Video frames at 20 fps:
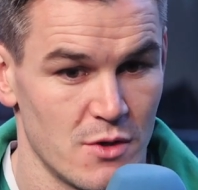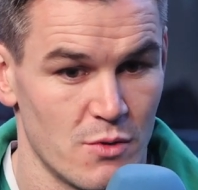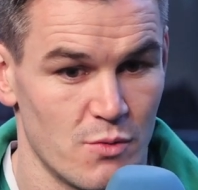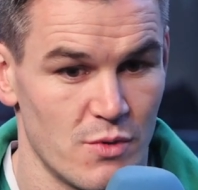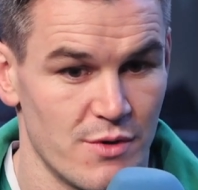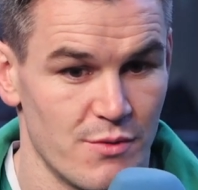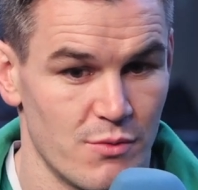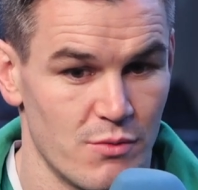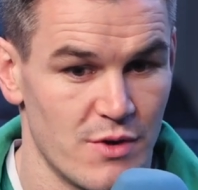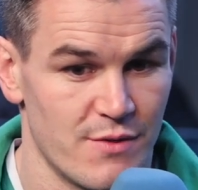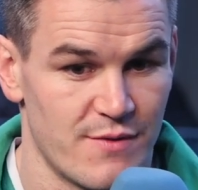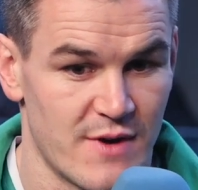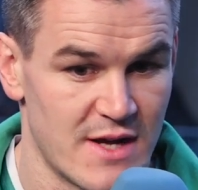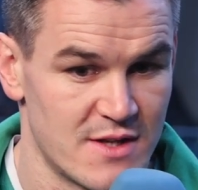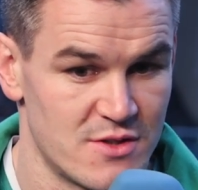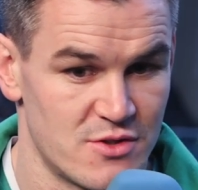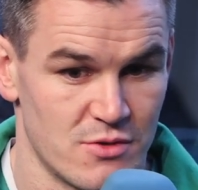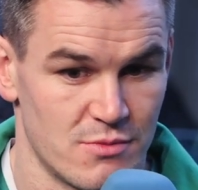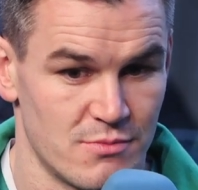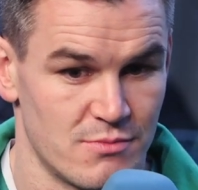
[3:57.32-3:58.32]
we've
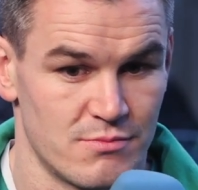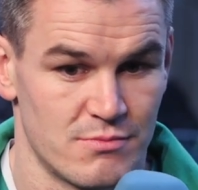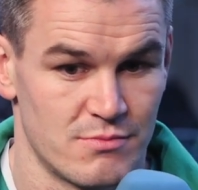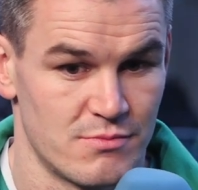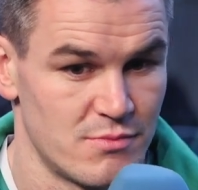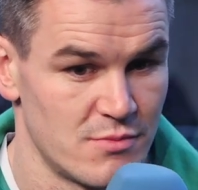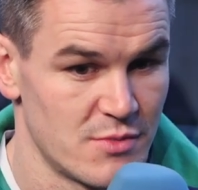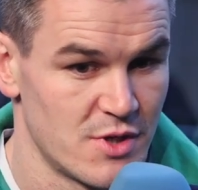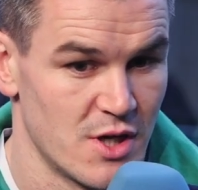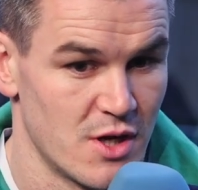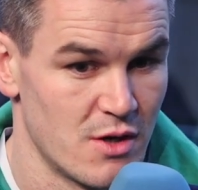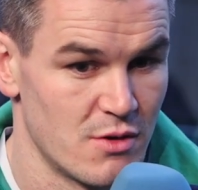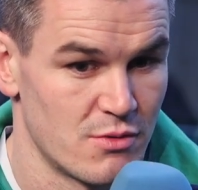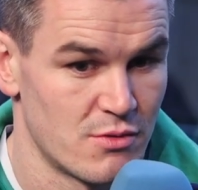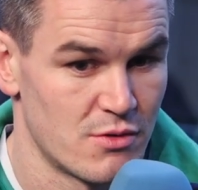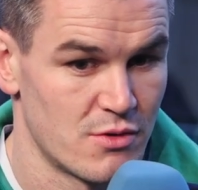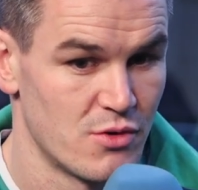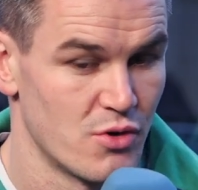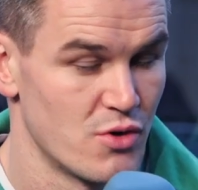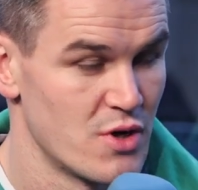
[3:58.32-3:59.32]
had some, you know,
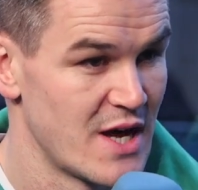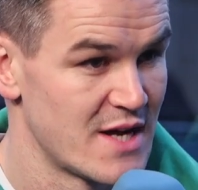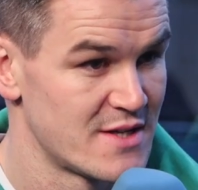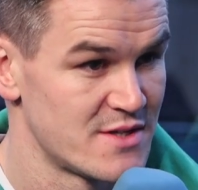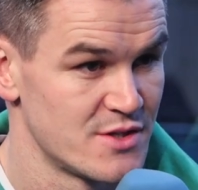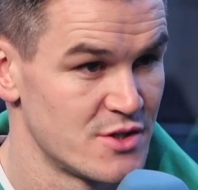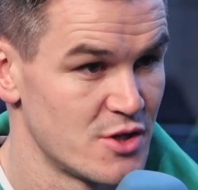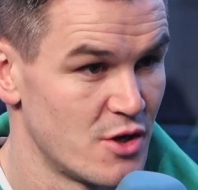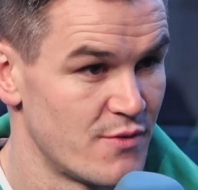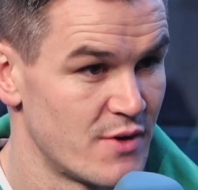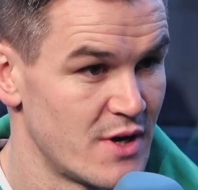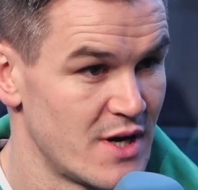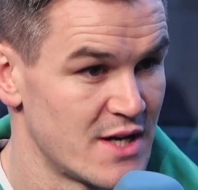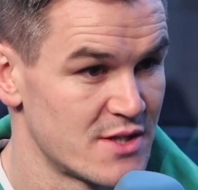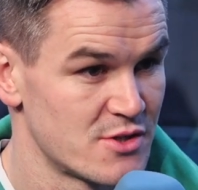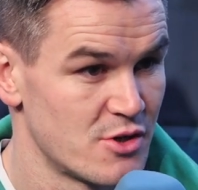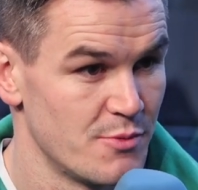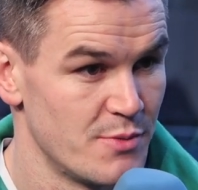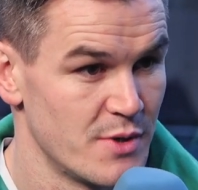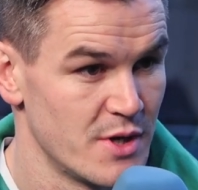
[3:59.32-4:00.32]
good lessons over the
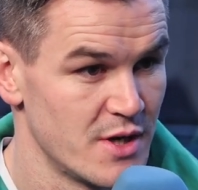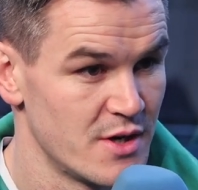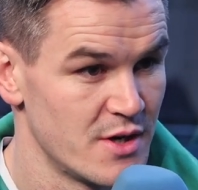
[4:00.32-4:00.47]
last couple of